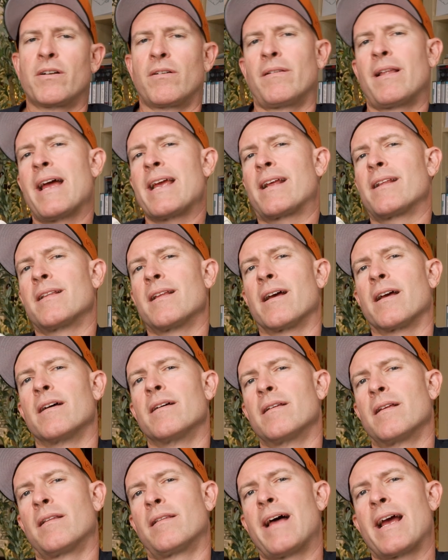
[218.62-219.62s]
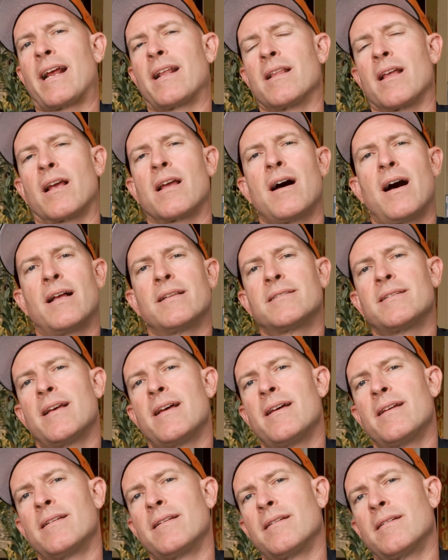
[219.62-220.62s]
you're liking the
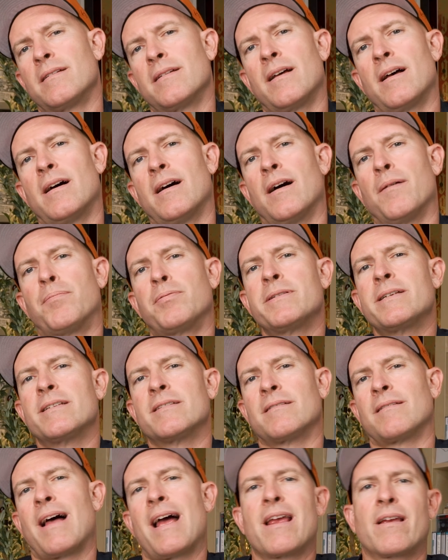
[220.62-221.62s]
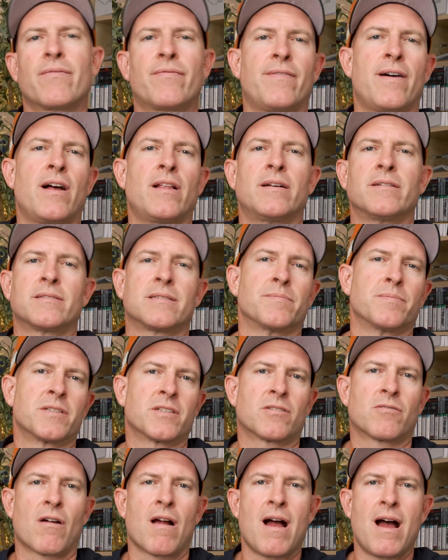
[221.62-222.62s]
content. Please like, follow,
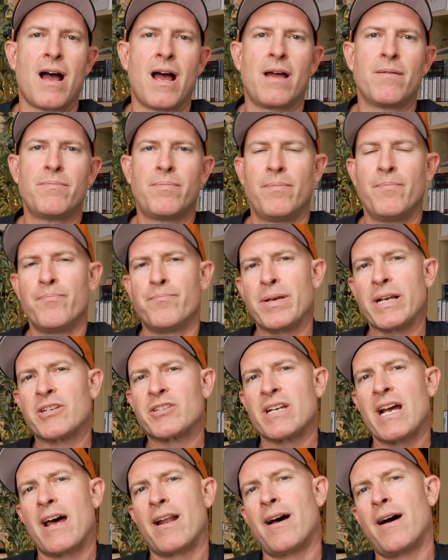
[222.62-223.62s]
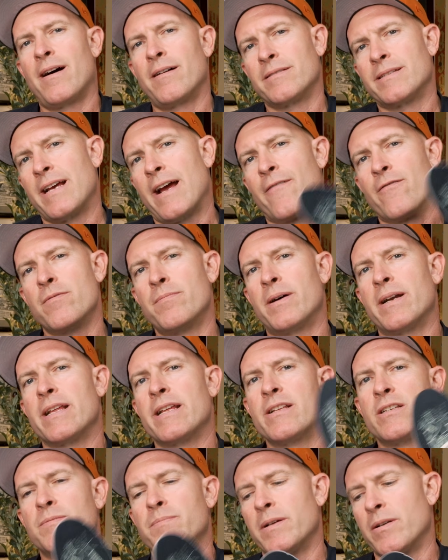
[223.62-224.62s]
subscribe. Big shout out to everybody
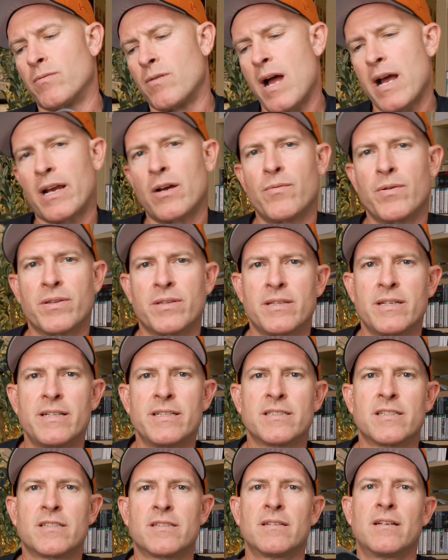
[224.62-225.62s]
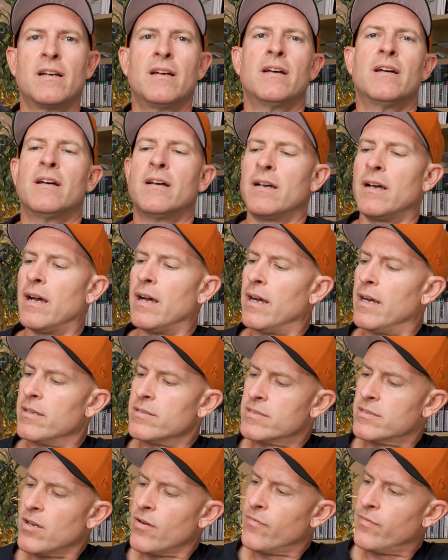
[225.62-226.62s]
who's been rocking with us
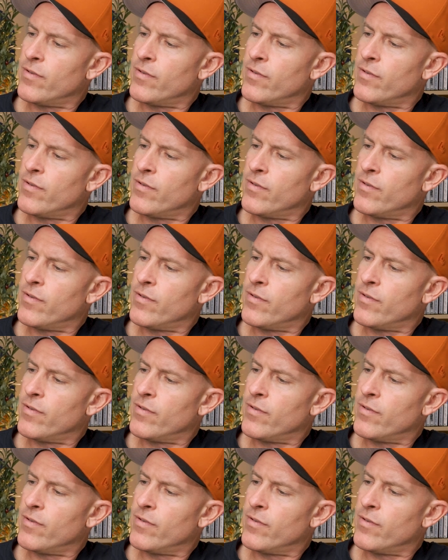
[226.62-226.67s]
so